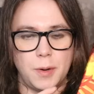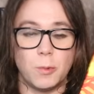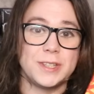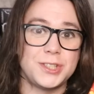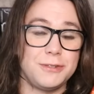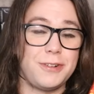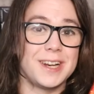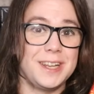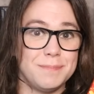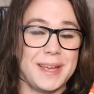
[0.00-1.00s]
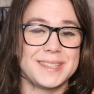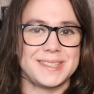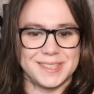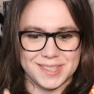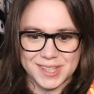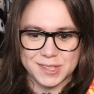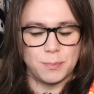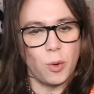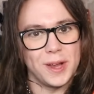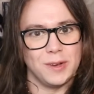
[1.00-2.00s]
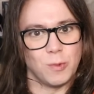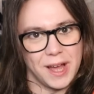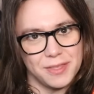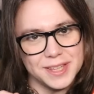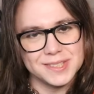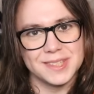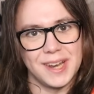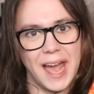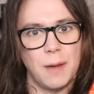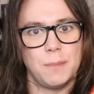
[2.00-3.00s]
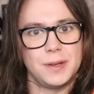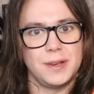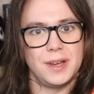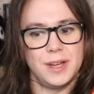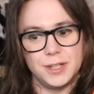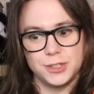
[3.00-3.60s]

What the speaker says: But when she finally makes it to this point where this can happen,